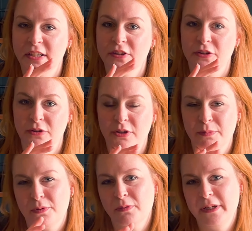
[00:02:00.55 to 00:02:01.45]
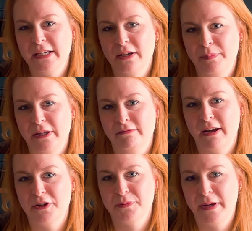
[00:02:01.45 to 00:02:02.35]
You, are probably going to be
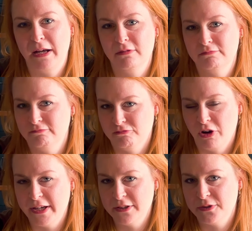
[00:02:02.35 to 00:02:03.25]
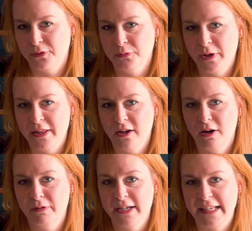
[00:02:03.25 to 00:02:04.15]
roundabout right on where the
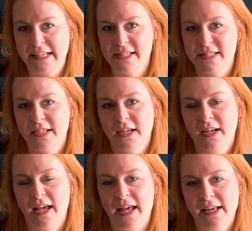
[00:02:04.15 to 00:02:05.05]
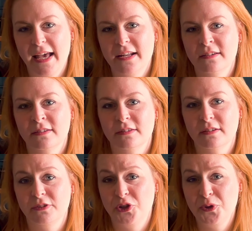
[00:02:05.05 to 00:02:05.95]
artwork is. Again,
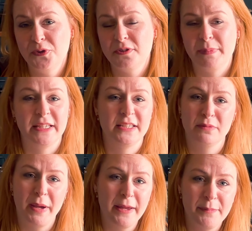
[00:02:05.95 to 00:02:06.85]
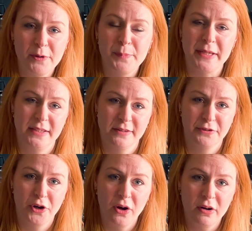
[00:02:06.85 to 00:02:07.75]
use pieces of paper, pieces of
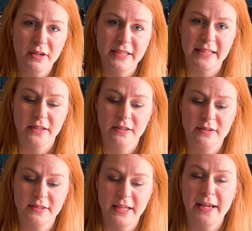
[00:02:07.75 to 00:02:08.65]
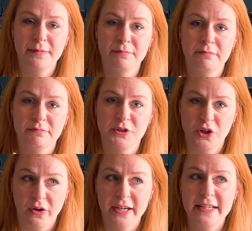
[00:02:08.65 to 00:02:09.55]
card in the same
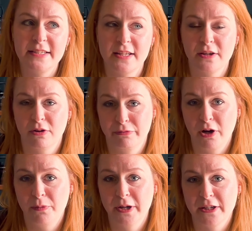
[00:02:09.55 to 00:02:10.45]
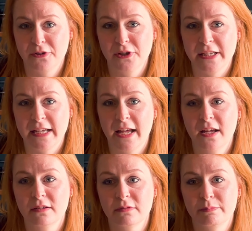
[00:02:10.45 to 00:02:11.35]
size that, of artwork you're looking
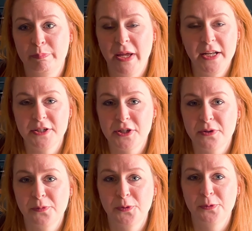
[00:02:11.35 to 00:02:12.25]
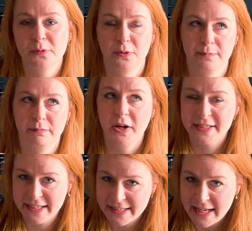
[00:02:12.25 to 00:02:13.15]
at. Pin it to the wall or
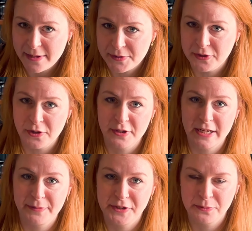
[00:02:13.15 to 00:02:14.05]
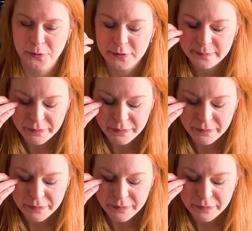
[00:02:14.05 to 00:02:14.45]
masking tape so you don't damage your wall.